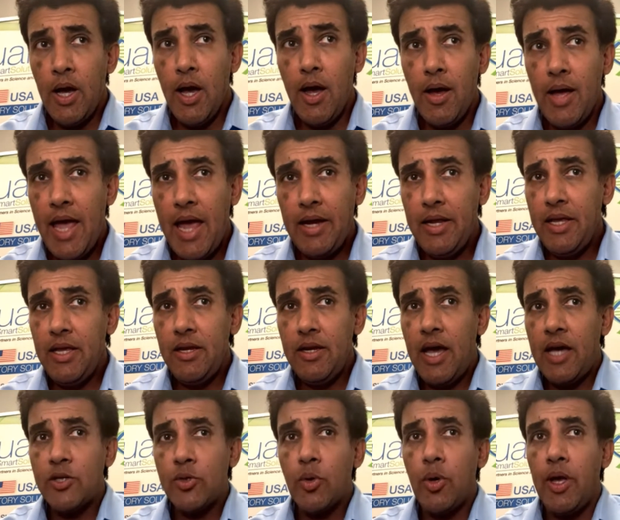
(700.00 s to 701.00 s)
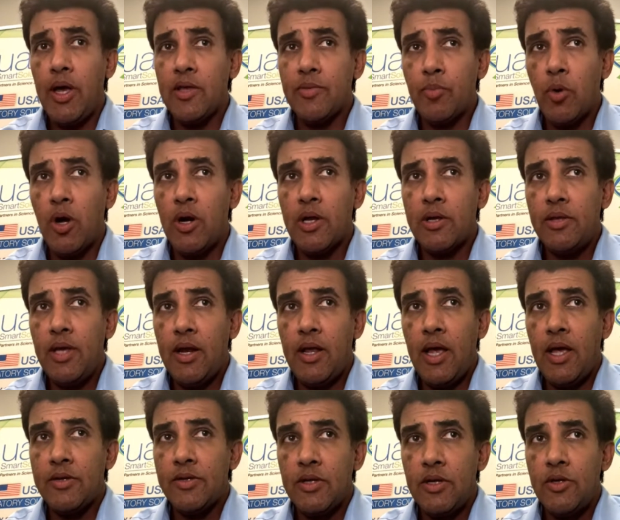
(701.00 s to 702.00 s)
any natural health product that
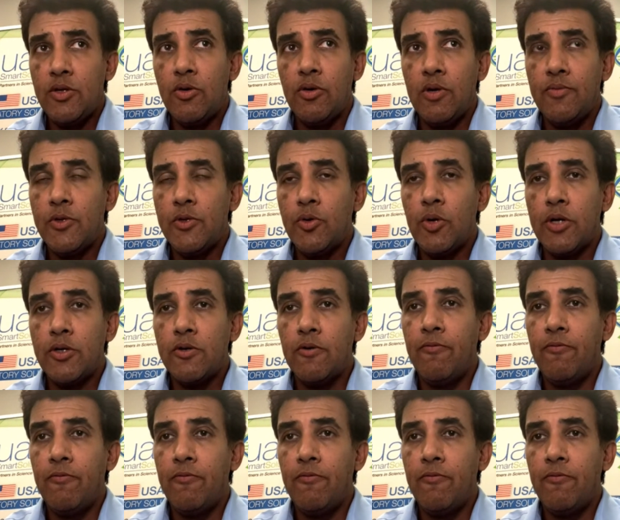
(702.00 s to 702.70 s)
has any sort of structure,